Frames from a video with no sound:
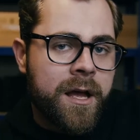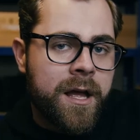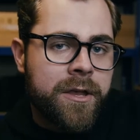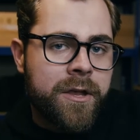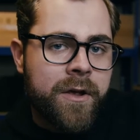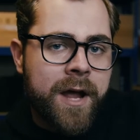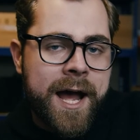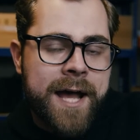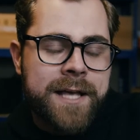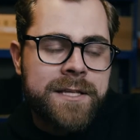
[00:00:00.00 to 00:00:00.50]

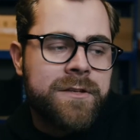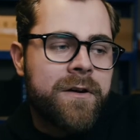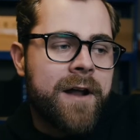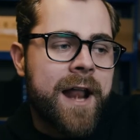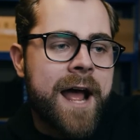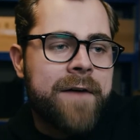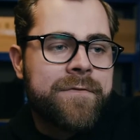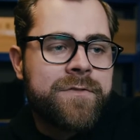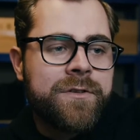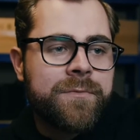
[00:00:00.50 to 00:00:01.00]
You guys don't
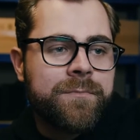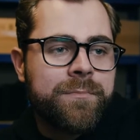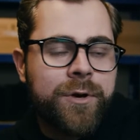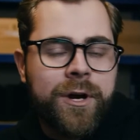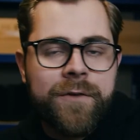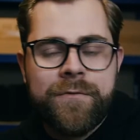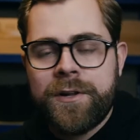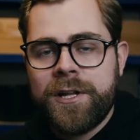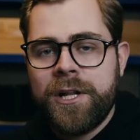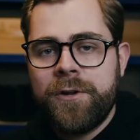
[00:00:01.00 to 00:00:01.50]
have to
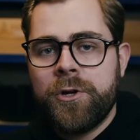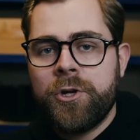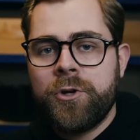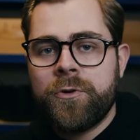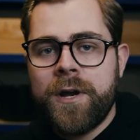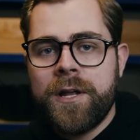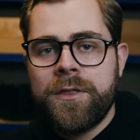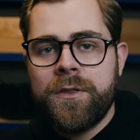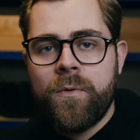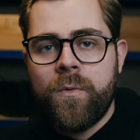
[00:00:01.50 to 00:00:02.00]
perfectly
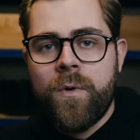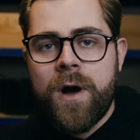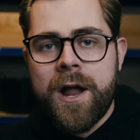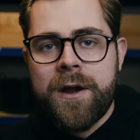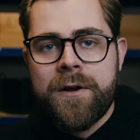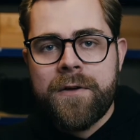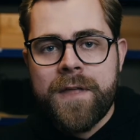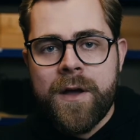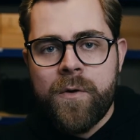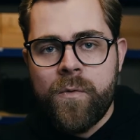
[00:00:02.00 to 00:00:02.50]
recreate the
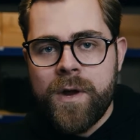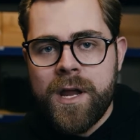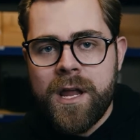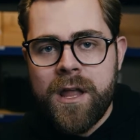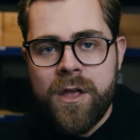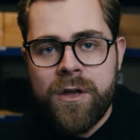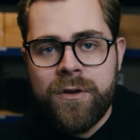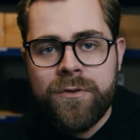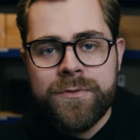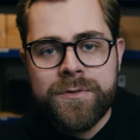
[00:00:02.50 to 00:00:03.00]
water that we
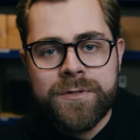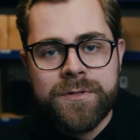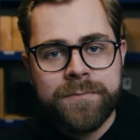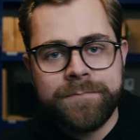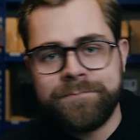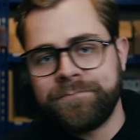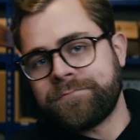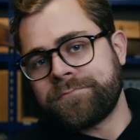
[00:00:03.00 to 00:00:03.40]
use.